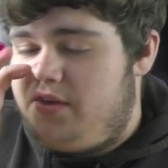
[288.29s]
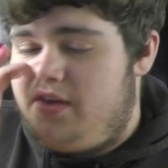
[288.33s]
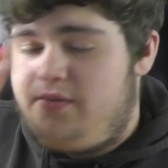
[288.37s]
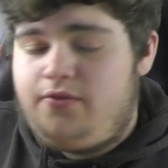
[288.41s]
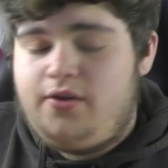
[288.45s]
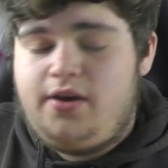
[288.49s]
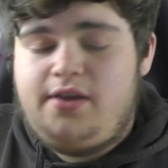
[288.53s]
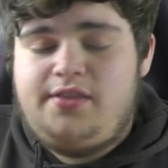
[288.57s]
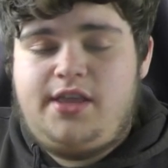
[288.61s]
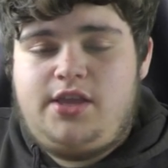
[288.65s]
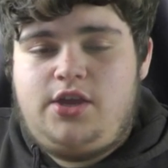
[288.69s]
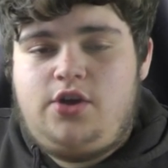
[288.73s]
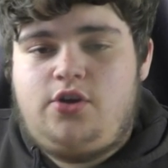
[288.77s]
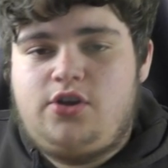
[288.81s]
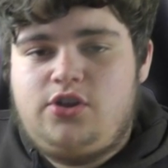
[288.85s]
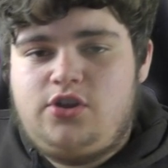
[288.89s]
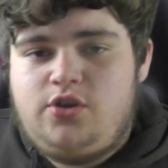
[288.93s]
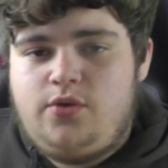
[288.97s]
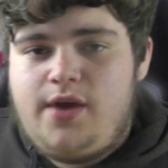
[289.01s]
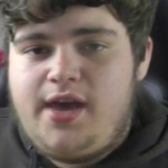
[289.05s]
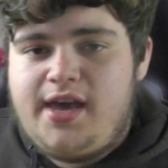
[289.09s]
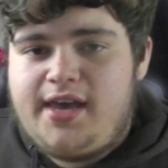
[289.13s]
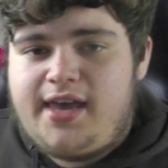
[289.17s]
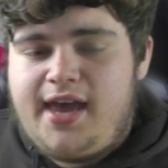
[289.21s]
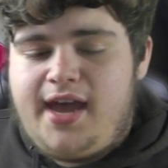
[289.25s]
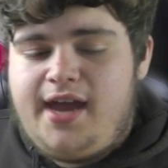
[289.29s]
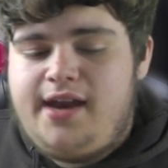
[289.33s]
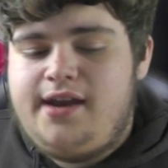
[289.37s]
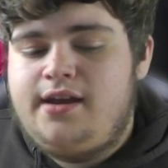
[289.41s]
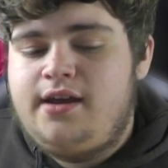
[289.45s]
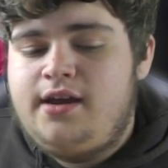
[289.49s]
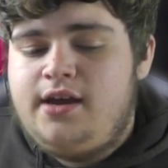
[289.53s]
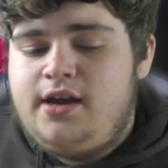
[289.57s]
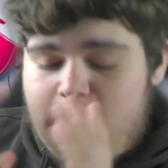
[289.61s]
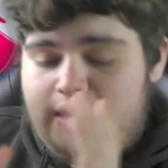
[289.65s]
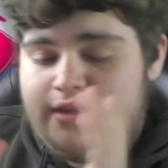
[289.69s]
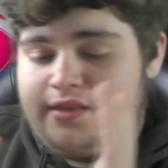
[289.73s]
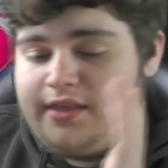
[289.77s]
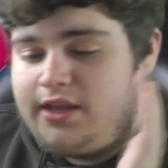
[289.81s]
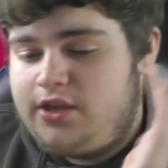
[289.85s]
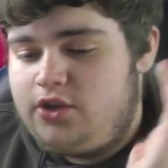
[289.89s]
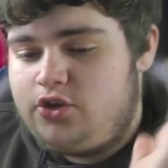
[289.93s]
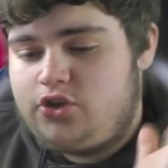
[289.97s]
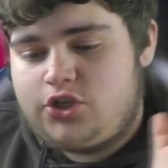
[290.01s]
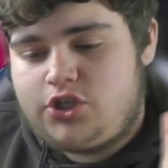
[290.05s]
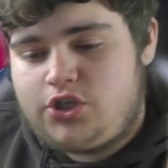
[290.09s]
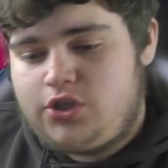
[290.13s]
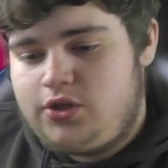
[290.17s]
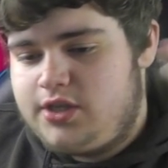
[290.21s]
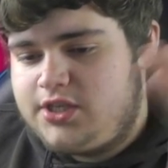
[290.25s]
FIFA, and then you can do it again. And then you
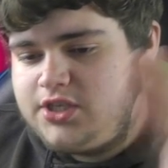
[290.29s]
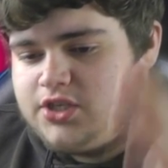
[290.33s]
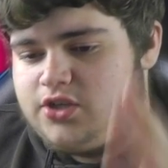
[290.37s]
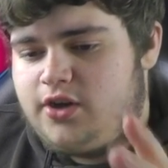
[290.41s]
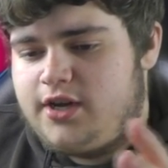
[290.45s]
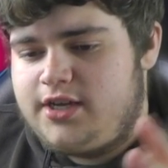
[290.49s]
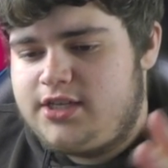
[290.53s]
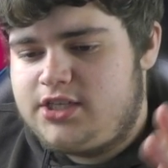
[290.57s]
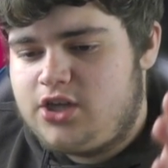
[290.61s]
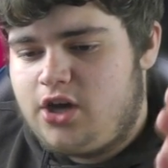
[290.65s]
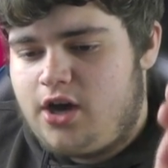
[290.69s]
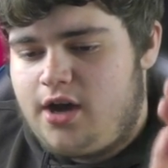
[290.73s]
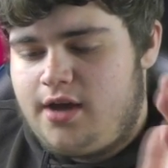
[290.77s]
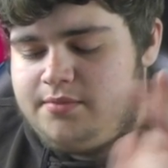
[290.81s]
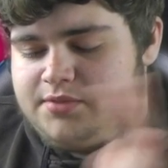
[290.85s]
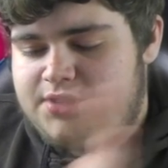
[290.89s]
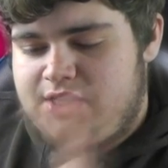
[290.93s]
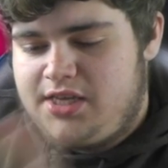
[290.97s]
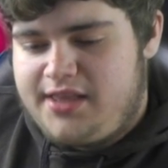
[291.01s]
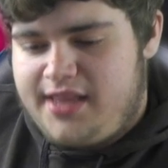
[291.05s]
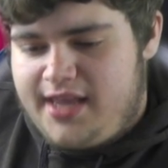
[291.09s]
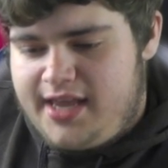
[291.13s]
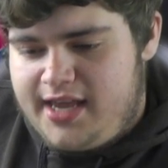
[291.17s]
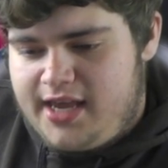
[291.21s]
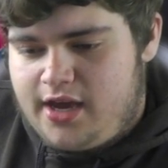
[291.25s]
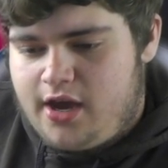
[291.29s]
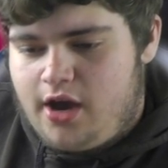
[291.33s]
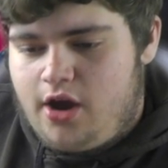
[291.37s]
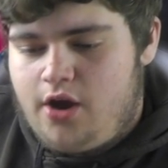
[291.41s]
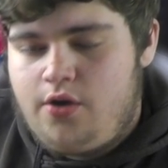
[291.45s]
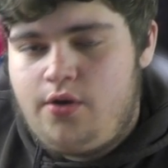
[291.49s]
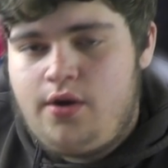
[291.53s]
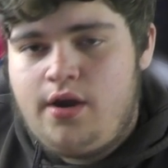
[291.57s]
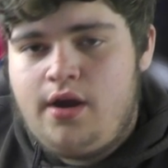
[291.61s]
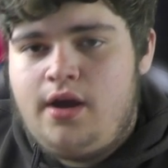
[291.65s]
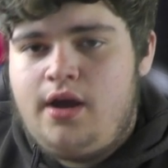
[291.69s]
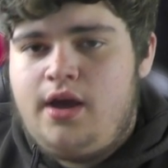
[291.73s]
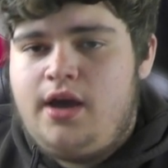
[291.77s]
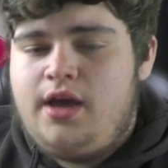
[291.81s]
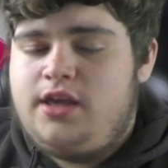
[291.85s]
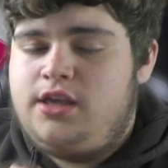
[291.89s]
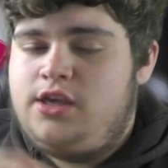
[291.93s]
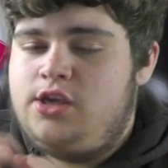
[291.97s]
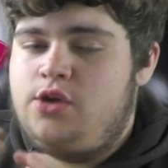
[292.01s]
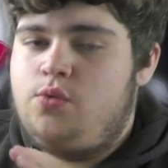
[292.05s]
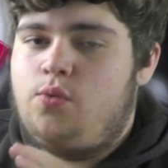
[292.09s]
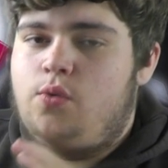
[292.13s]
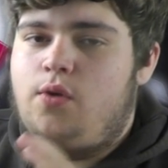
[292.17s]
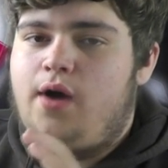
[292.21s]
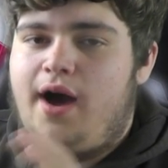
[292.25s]
just do this 9 times, and there you go.
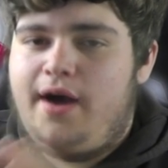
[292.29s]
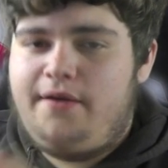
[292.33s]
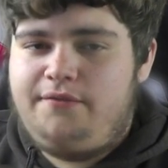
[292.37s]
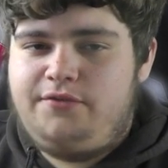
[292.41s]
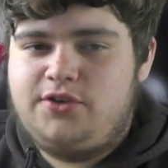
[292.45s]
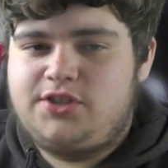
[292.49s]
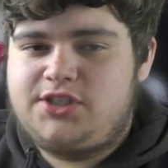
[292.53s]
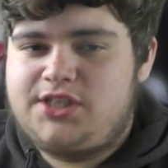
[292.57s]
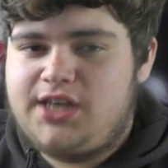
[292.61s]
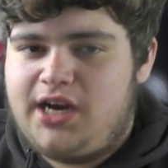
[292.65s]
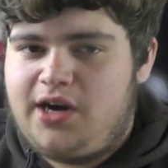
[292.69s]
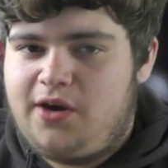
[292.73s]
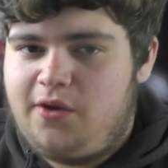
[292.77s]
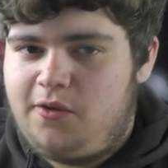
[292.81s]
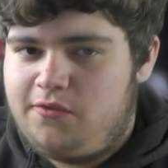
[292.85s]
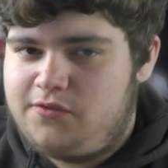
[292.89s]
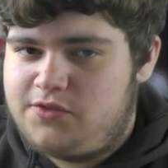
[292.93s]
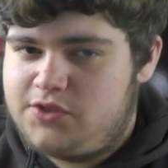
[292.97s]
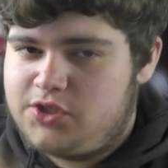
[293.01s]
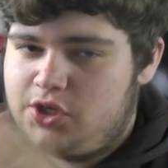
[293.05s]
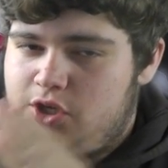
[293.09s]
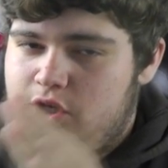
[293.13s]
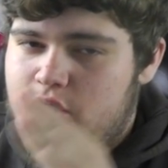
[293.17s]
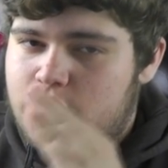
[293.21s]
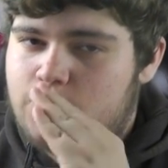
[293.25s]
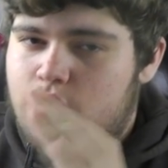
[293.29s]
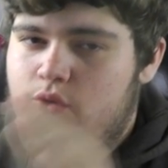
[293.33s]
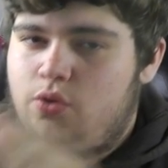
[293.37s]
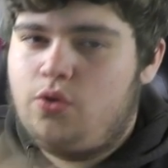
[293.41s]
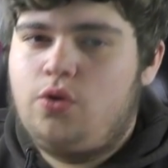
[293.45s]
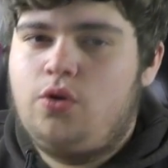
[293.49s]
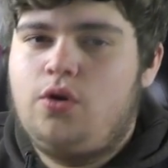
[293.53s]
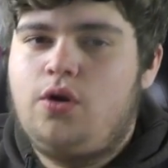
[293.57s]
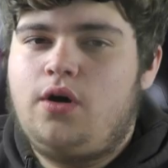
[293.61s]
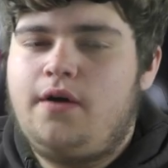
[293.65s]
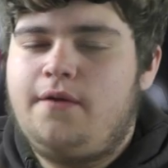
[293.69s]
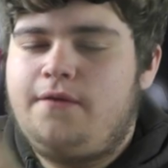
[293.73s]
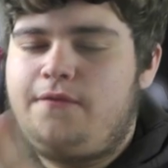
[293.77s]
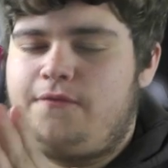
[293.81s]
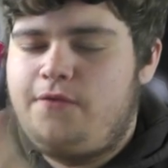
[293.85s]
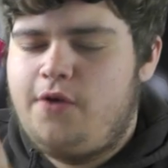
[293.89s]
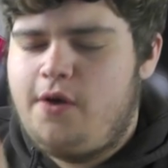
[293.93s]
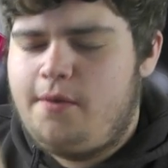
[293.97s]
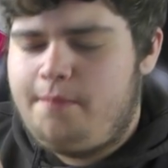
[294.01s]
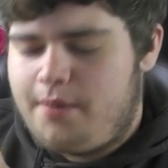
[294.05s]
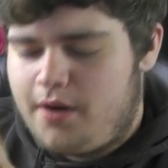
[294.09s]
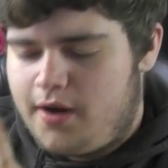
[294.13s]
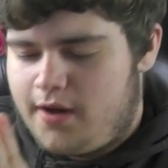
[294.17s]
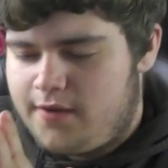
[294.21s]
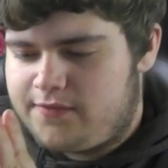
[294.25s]
You will have yourselves your
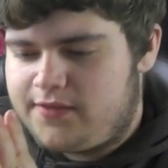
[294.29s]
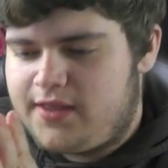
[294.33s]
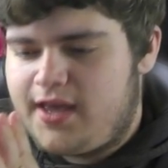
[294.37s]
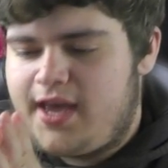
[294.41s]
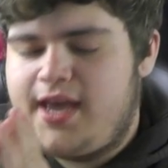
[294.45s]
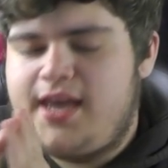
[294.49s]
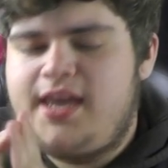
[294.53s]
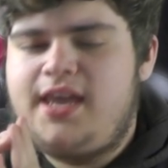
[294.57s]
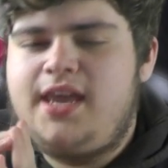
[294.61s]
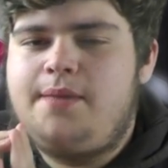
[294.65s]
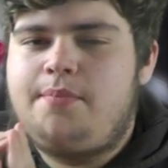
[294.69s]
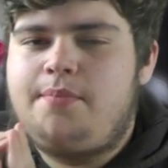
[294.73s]
foot birthday